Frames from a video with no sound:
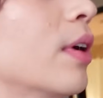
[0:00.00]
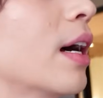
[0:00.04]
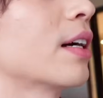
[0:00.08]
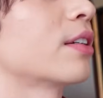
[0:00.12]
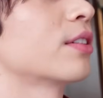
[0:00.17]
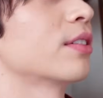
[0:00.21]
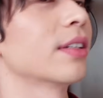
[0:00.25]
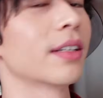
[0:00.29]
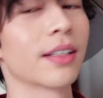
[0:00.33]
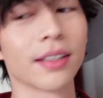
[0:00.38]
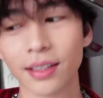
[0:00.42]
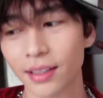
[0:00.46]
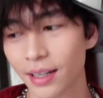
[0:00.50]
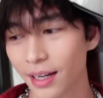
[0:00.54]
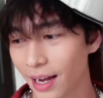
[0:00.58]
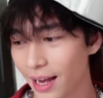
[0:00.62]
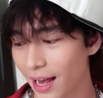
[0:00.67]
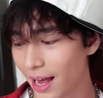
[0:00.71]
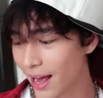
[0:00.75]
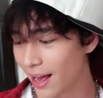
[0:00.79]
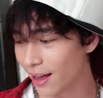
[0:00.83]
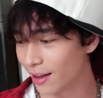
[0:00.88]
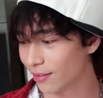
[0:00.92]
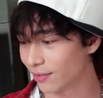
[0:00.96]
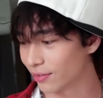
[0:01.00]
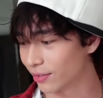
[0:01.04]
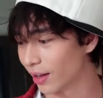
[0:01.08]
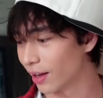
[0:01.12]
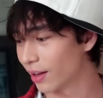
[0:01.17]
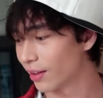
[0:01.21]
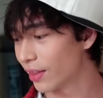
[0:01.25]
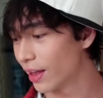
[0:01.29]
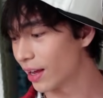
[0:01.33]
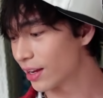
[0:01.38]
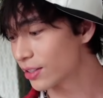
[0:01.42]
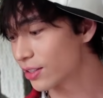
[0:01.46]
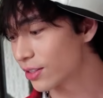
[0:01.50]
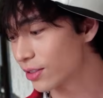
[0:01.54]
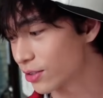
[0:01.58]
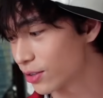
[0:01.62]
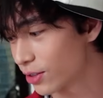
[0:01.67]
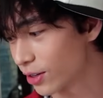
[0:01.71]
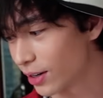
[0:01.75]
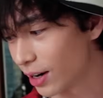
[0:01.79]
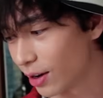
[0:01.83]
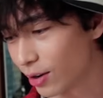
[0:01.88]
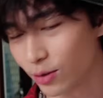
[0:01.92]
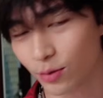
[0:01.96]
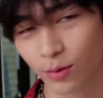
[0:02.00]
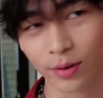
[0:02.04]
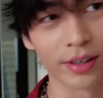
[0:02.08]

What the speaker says: actually, I have that's the shirt I was